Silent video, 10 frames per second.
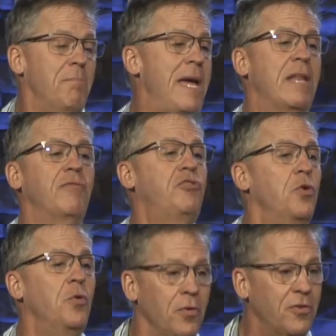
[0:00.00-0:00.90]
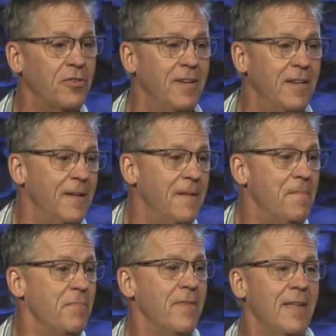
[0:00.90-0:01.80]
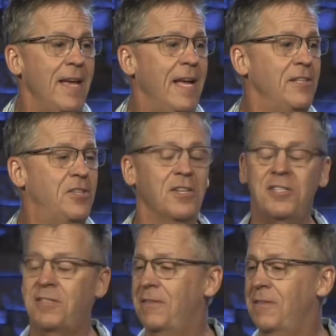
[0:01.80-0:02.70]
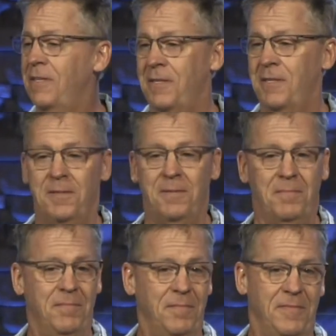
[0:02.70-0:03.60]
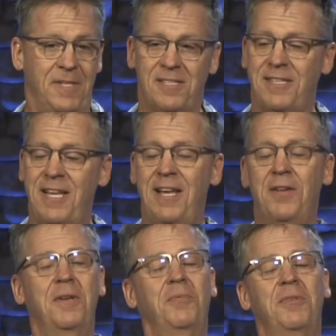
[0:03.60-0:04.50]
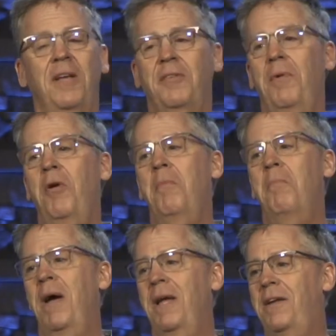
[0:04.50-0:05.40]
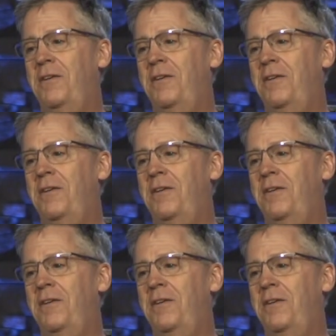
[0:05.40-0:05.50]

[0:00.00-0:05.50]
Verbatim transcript: and made of jewels, and just this sound comes out like, oh my